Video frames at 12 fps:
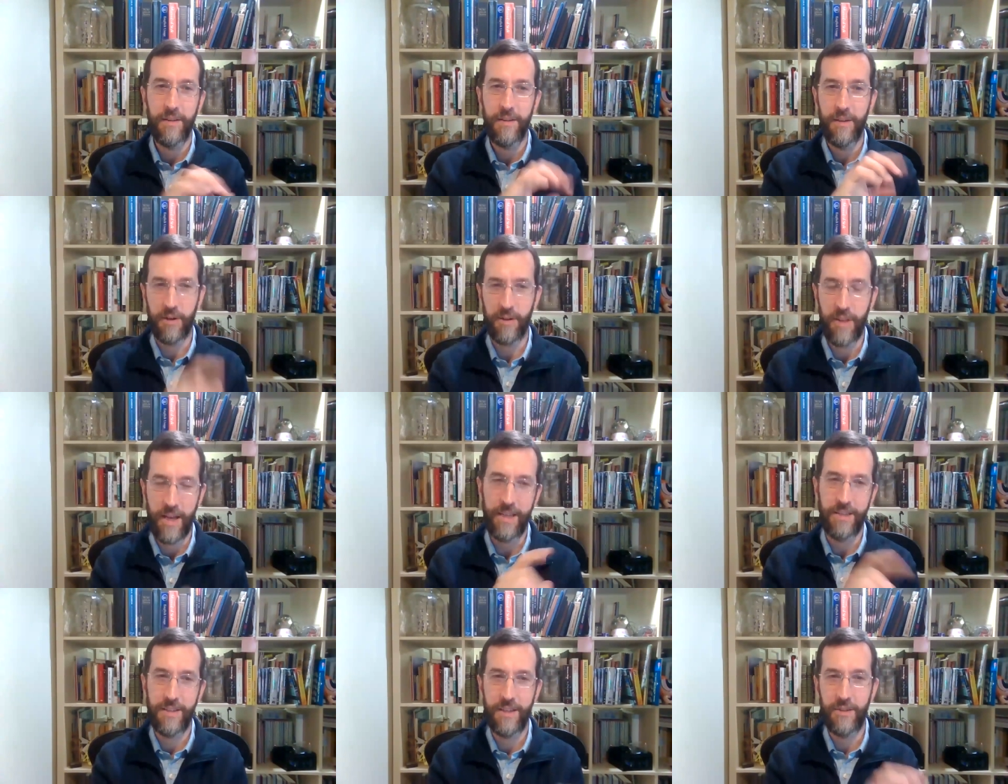your
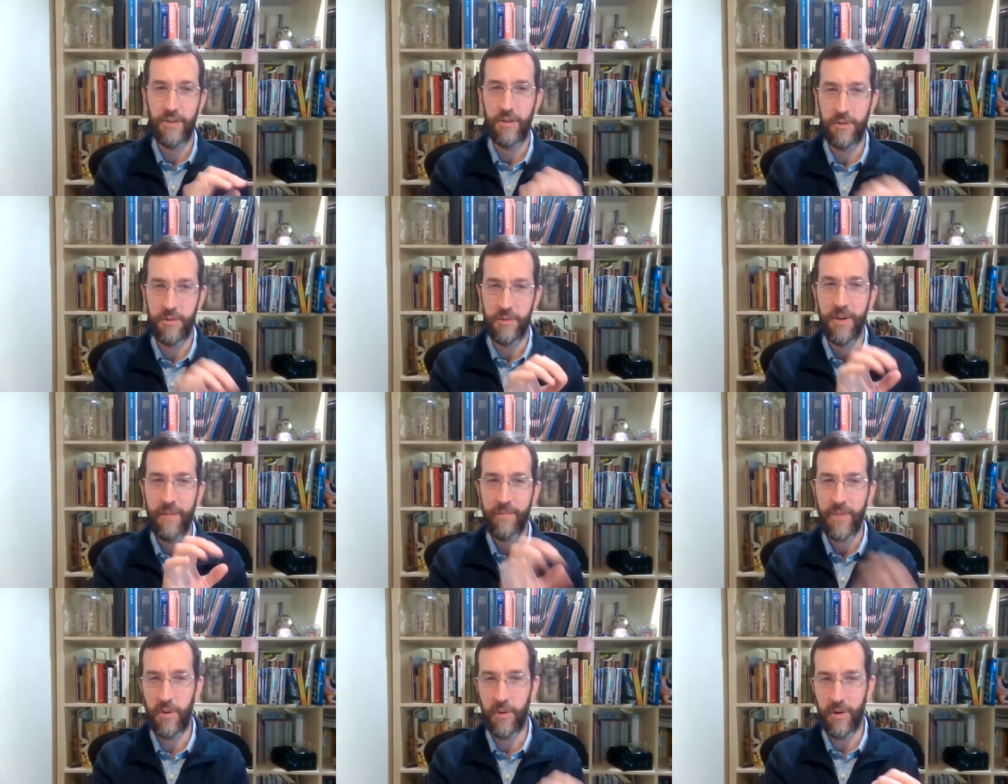clients into
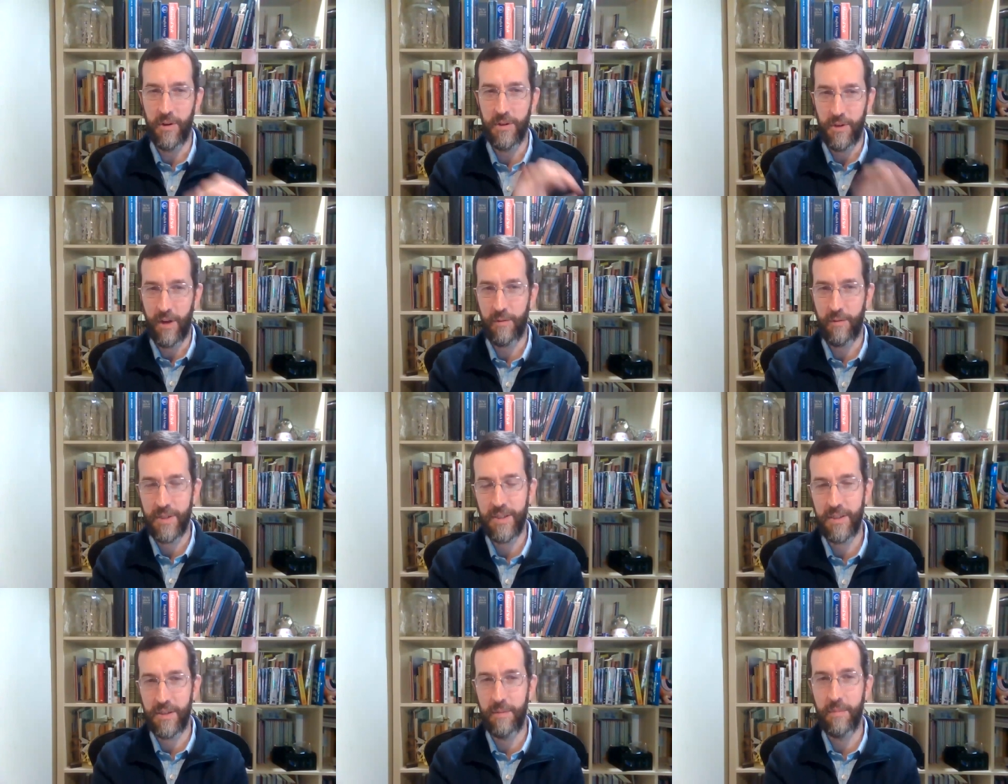your software
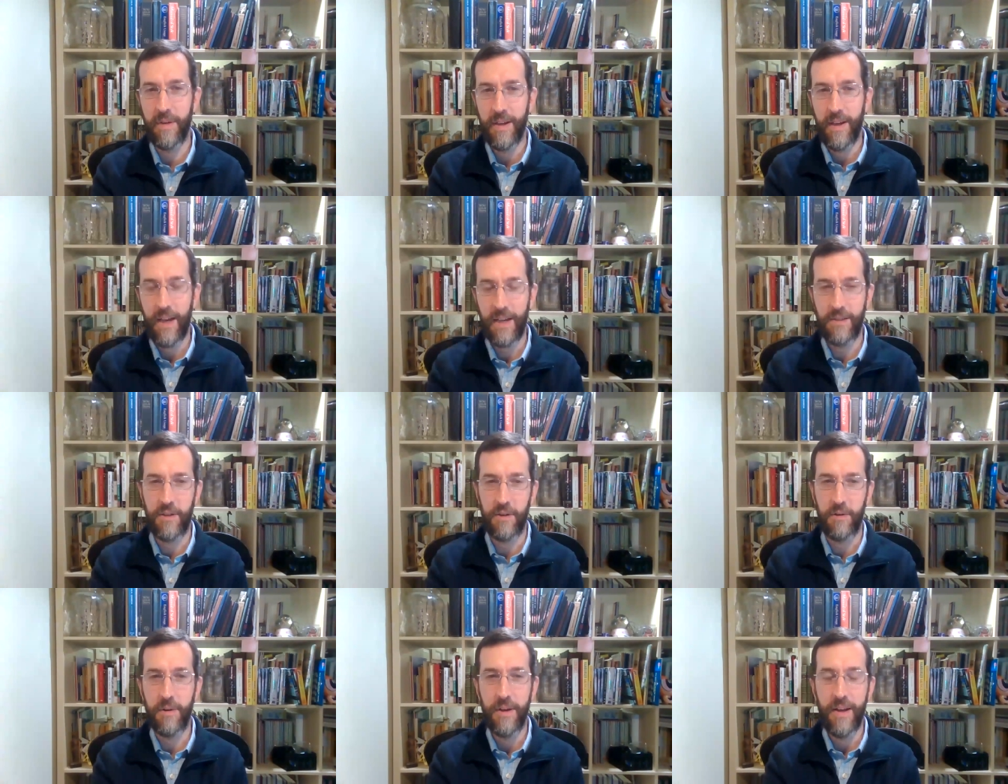system. And
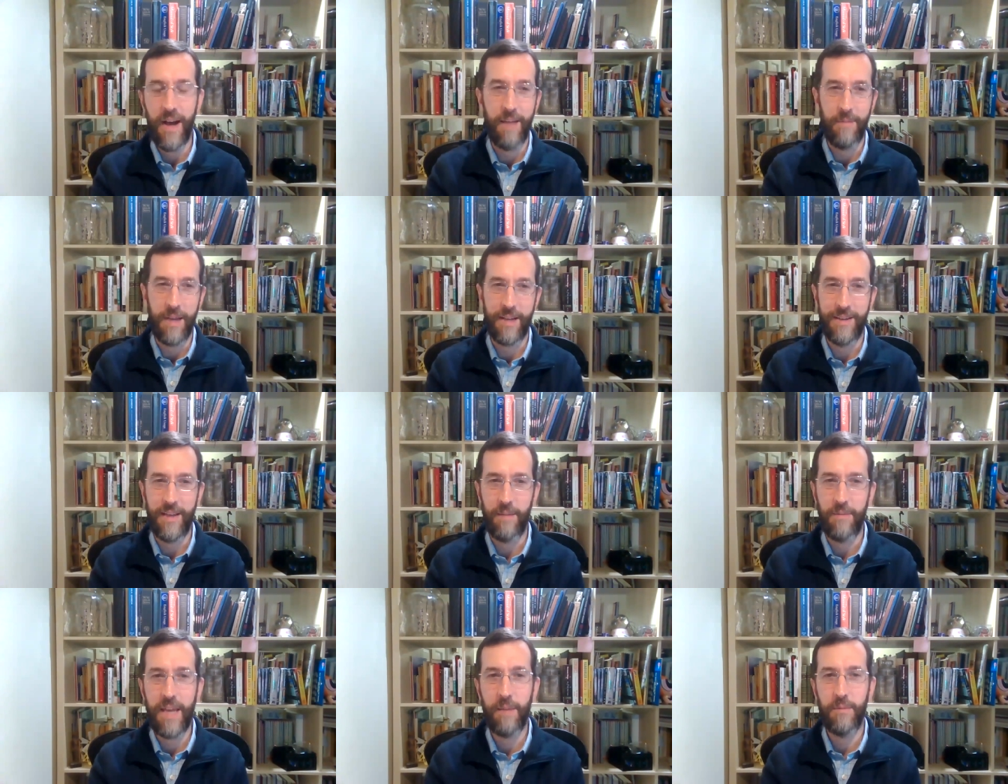so I'm not going to
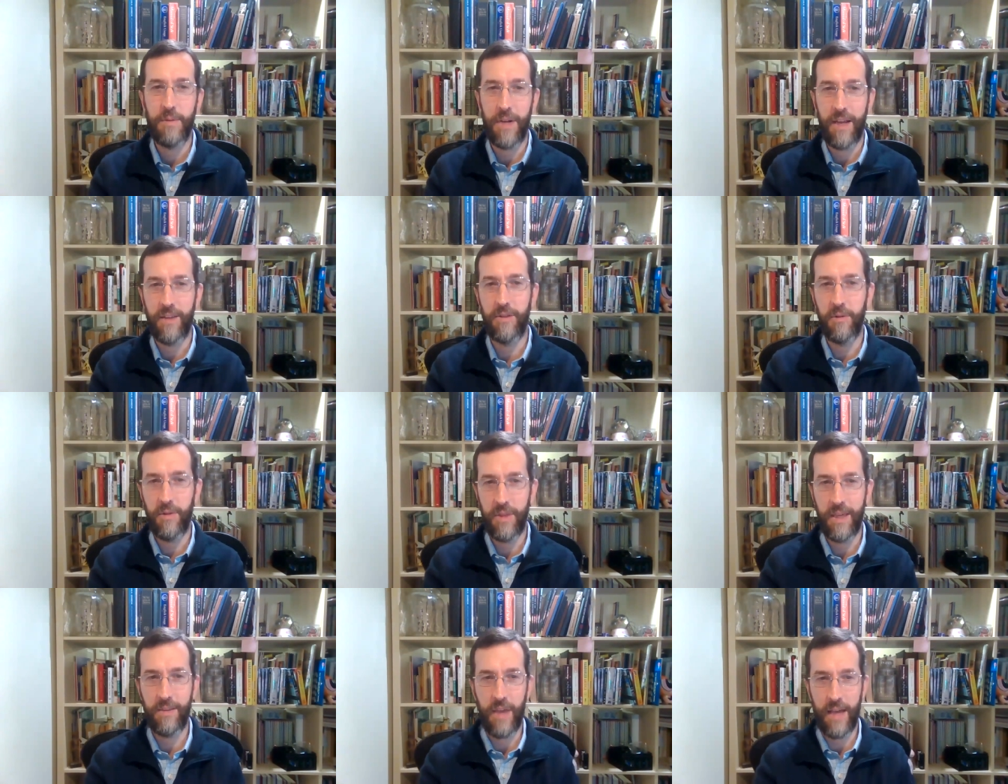name names, but I do
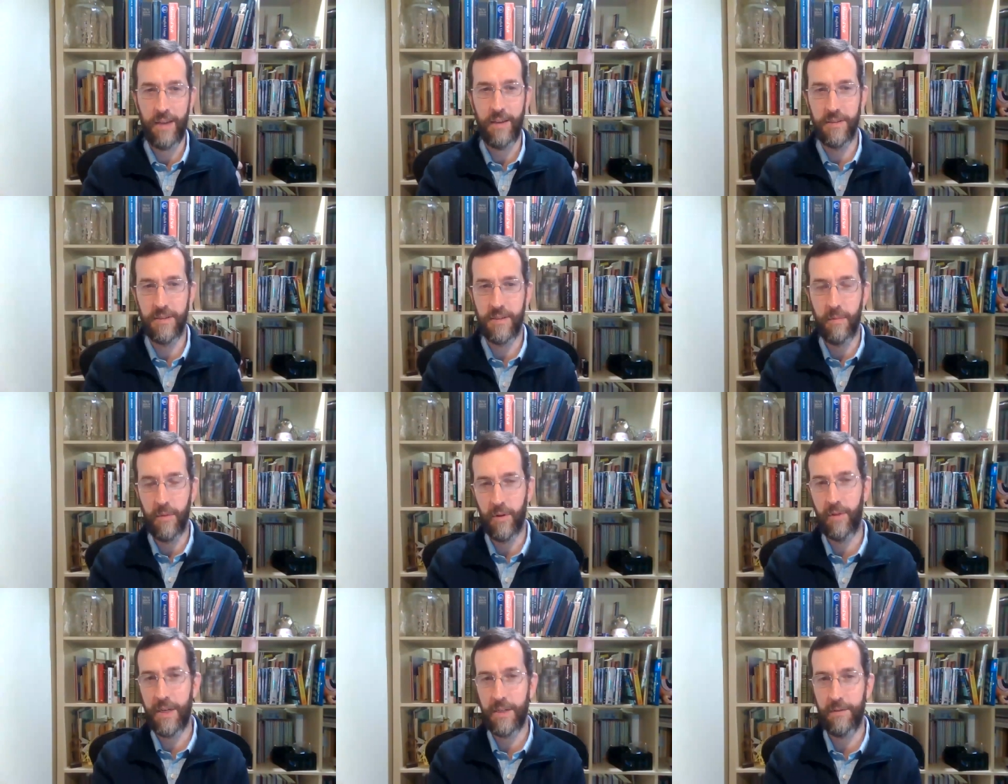think that is a
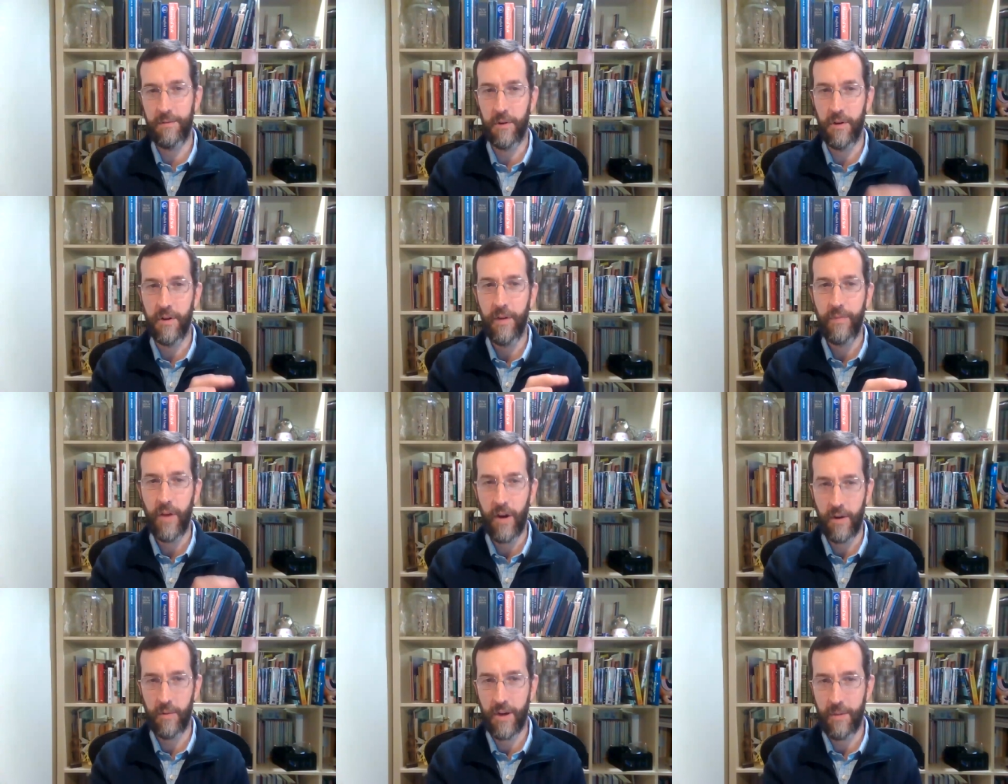motivation for
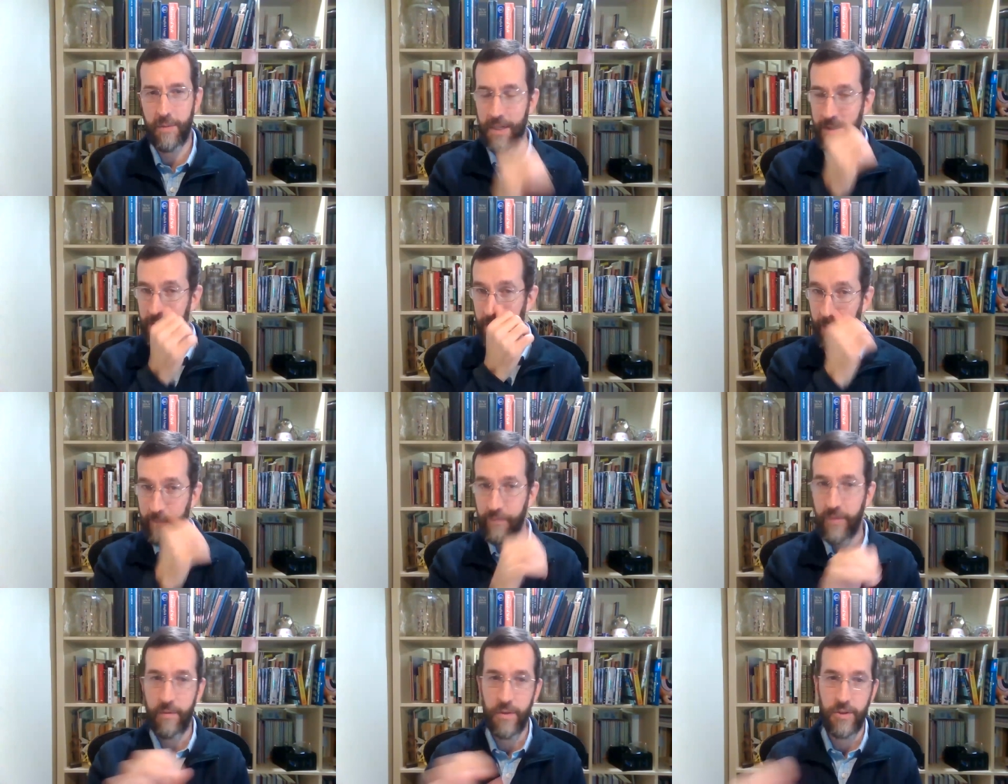hardware companies.
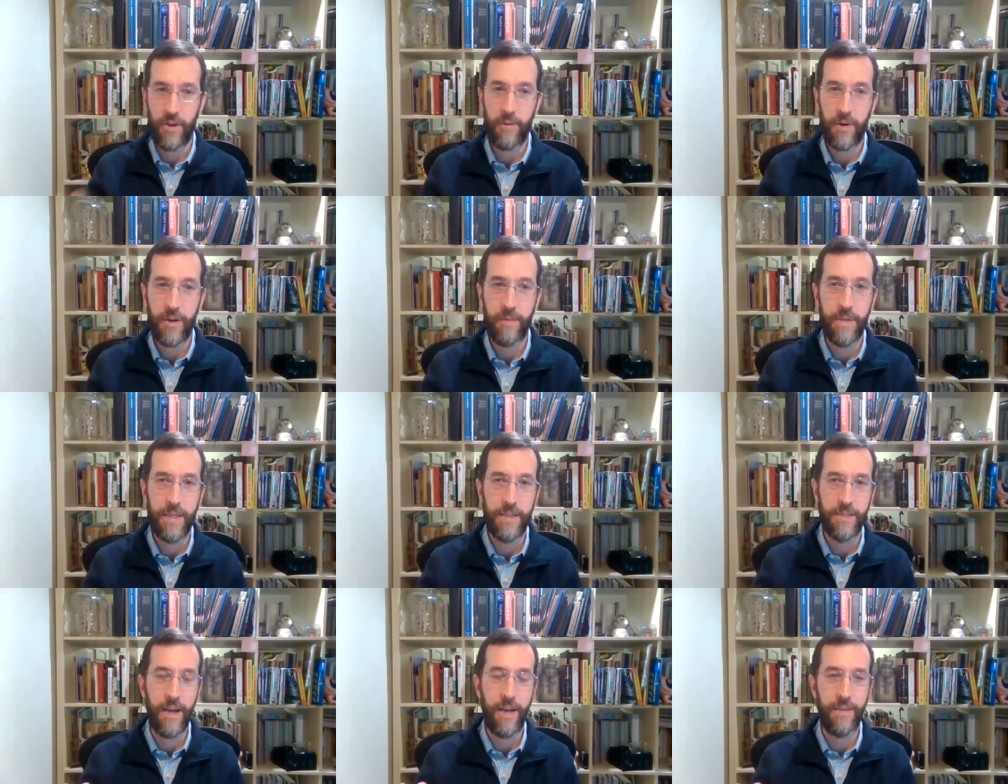For software
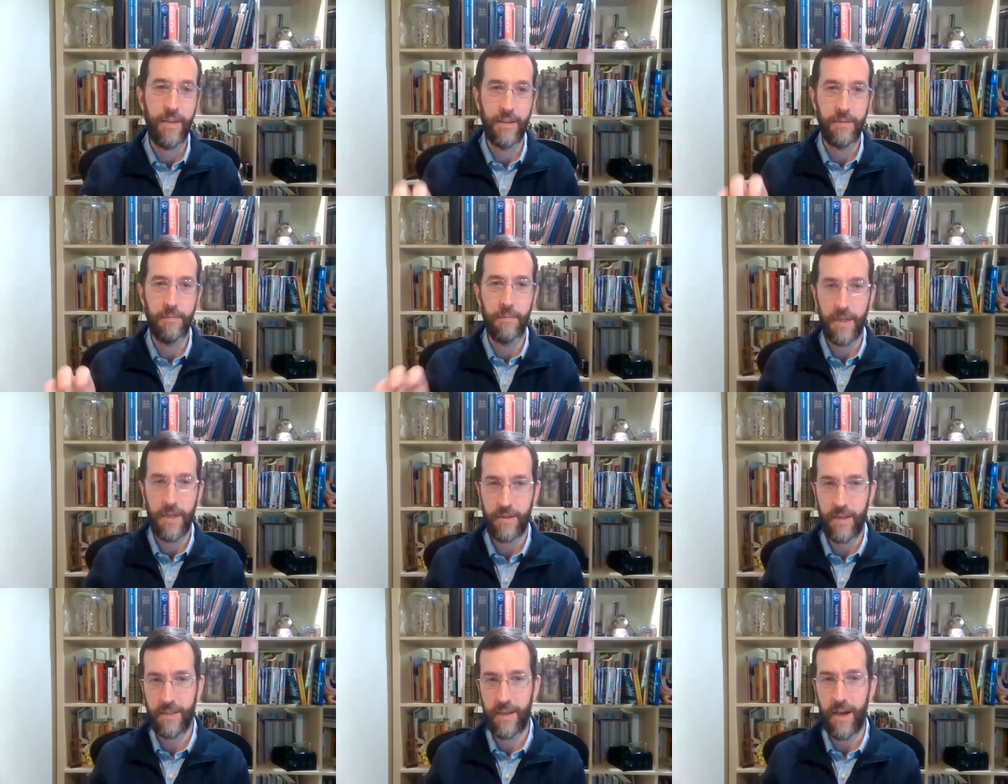companies, I think it's much
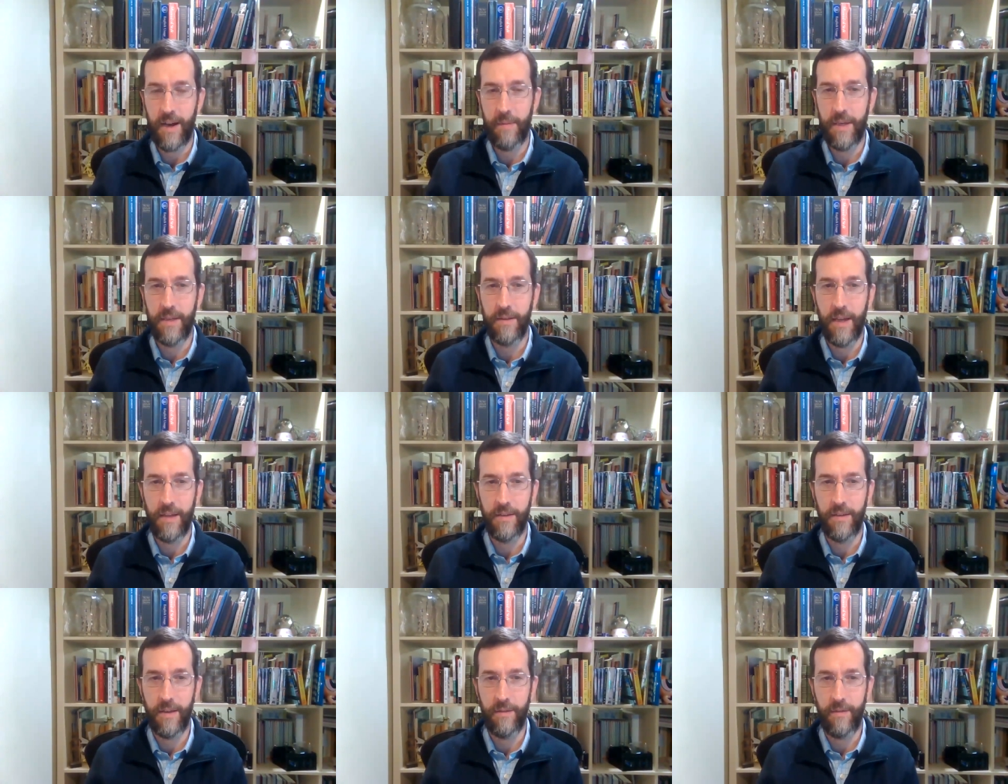less common.
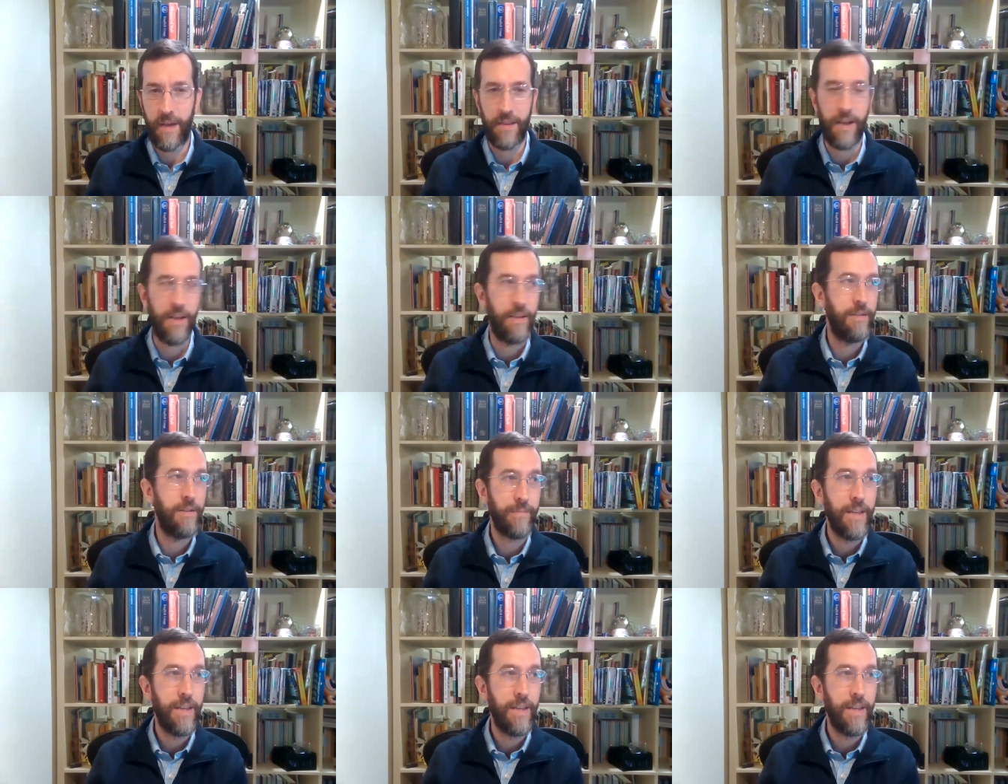And in fact, I